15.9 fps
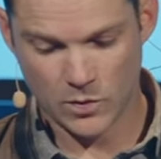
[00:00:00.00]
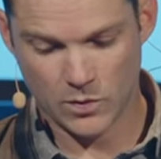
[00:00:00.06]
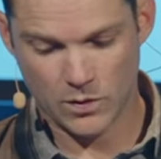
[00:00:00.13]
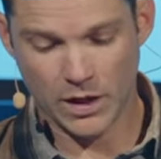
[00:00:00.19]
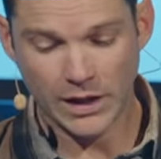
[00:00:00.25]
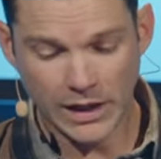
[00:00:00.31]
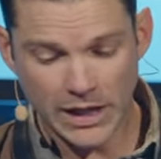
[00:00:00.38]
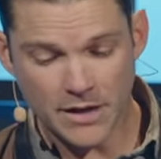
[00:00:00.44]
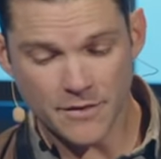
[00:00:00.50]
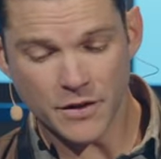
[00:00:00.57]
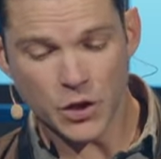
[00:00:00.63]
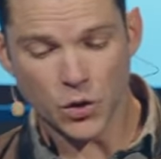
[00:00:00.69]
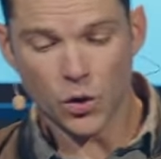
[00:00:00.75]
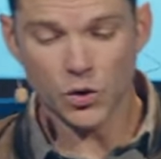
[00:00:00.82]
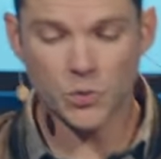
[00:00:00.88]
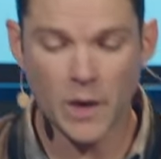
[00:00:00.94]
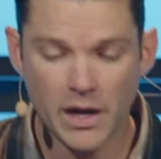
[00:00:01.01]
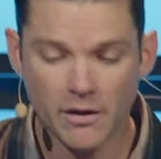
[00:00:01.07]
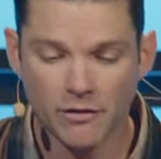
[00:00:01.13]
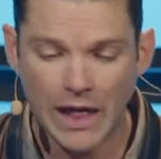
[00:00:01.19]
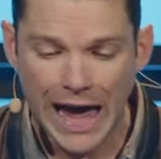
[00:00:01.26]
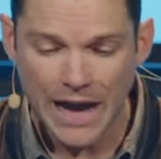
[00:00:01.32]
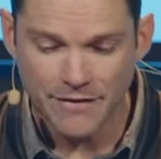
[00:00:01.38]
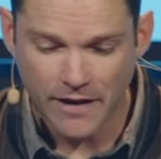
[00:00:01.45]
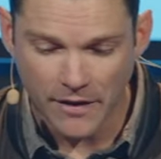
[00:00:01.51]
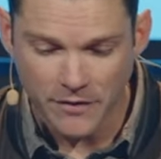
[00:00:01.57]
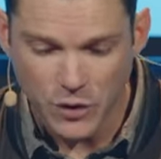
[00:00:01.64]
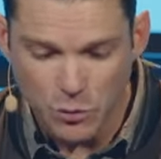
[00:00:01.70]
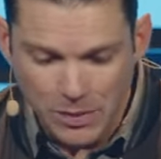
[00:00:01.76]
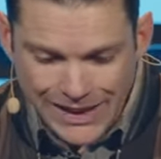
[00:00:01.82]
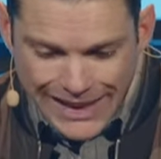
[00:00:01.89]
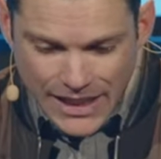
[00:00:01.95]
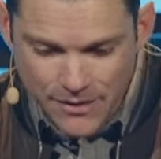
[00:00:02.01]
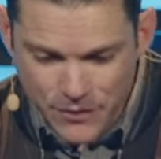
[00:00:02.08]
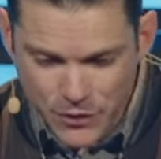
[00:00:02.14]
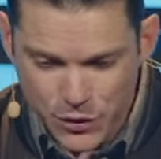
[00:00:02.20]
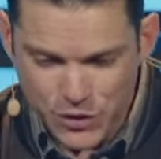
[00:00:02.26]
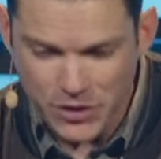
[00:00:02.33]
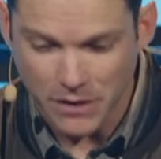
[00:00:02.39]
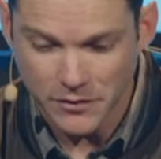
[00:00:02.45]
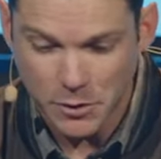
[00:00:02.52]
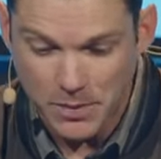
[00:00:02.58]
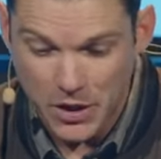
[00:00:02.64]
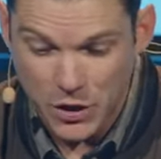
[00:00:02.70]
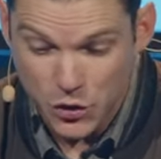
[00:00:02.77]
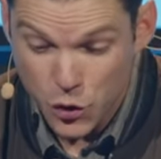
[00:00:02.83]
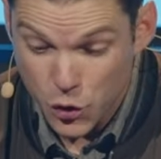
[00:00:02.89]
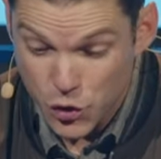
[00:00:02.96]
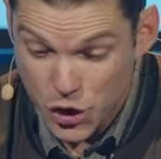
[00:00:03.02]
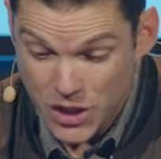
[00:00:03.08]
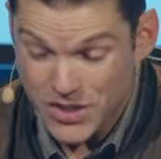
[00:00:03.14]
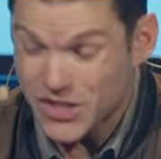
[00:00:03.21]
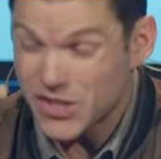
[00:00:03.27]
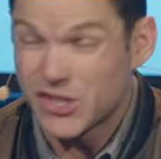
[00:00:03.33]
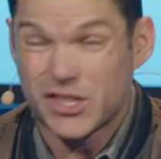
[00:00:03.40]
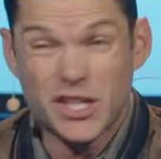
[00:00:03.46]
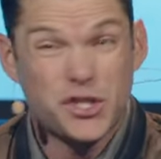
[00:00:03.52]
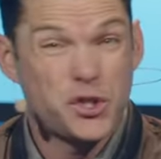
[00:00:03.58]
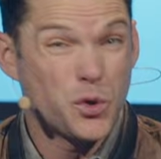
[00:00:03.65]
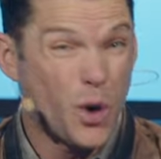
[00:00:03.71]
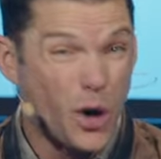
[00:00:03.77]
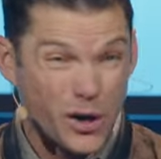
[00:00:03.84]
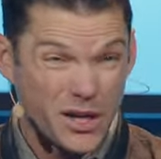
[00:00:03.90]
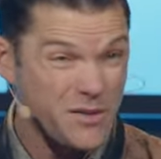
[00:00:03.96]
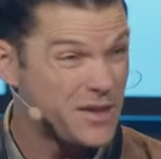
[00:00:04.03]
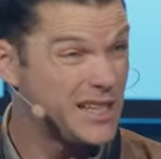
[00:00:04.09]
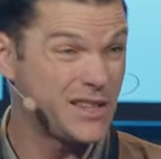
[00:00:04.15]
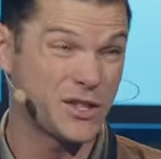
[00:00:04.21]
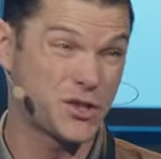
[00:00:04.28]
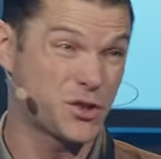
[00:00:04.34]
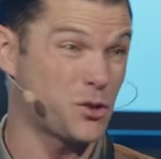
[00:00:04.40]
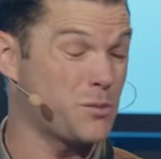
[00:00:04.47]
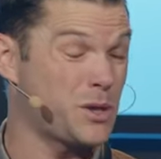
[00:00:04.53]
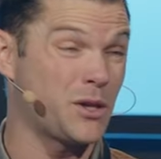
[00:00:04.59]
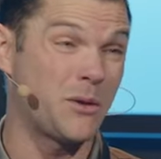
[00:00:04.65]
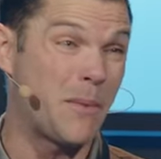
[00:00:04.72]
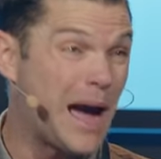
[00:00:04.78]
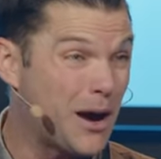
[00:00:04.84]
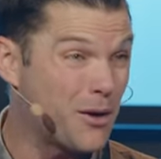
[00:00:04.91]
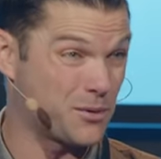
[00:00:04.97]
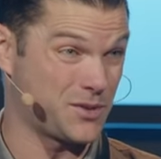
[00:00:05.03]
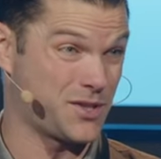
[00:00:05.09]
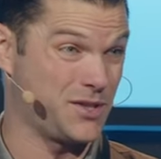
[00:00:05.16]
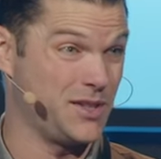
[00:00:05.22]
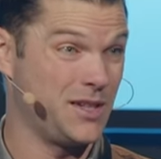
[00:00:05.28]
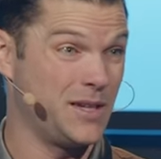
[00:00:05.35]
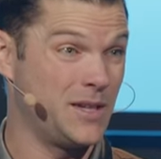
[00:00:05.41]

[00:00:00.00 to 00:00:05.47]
In leaving your old way of life, have you believed yourself to be who Jesus says you are, even in the Sermon on the Mount?